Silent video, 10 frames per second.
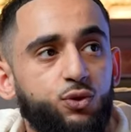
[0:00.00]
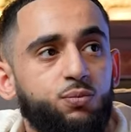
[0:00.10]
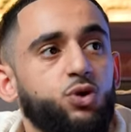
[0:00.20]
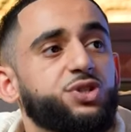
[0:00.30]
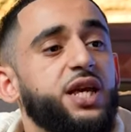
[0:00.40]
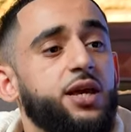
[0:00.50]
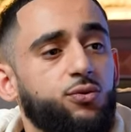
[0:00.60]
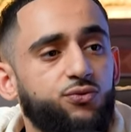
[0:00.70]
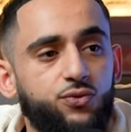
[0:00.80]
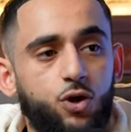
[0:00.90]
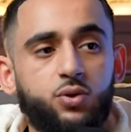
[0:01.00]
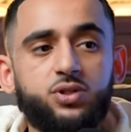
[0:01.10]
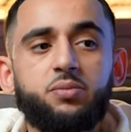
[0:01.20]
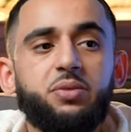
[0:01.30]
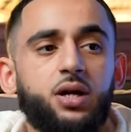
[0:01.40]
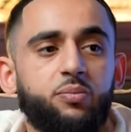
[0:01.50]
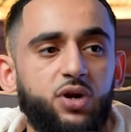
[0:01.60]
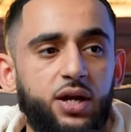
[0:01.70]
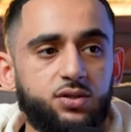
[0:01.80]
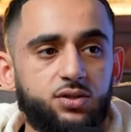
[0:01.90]
feel more safe going to bigger
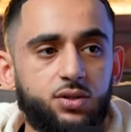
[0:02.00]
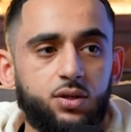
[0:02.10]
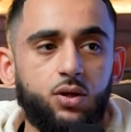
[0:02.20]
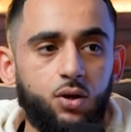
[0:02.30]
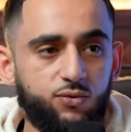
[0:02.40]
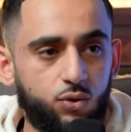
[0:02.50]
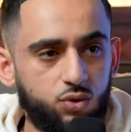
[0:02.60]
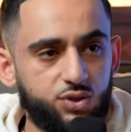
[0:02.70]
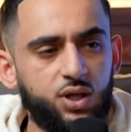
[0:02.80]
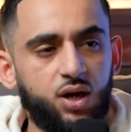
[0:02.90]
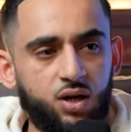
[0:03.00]
brands. Of course, yeah,